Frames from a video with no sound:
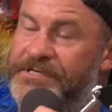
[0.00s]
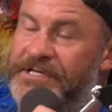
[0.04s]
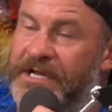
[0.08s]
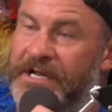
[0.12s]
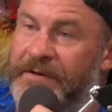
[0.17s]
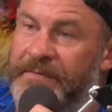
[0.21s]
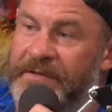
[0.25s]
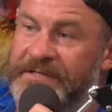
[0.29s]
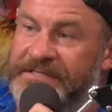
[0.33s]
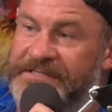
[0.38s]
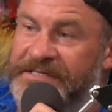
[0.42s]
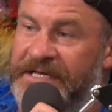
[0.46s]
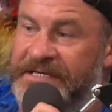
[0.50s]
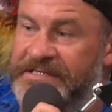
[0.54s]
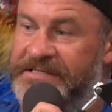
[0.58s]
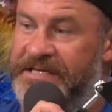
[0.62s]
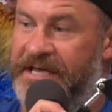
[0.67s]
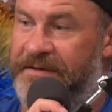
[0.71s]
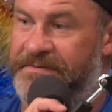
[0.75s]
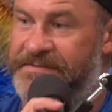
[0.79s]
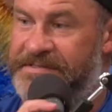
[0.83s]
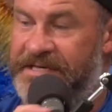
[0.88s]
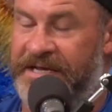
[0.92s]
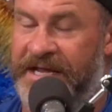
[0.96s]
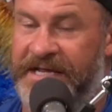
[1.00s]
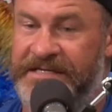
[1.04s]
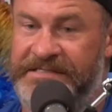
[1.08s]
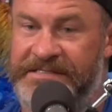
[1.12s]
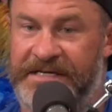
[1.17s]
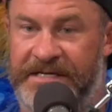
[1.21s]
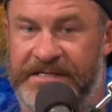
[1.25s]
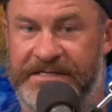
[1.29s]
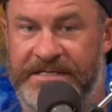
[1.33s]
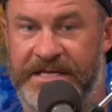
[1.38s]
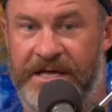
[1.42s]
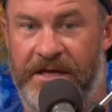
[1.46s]
were talking about sex tapes, and I
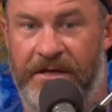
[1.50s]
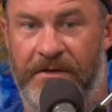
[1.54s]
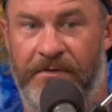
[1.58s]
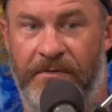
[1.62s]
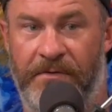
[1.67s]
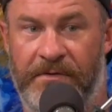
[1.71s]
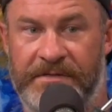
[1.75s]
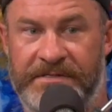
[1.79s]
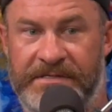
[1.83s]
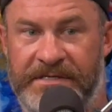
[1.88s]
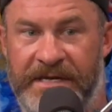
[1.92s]
said, "Tell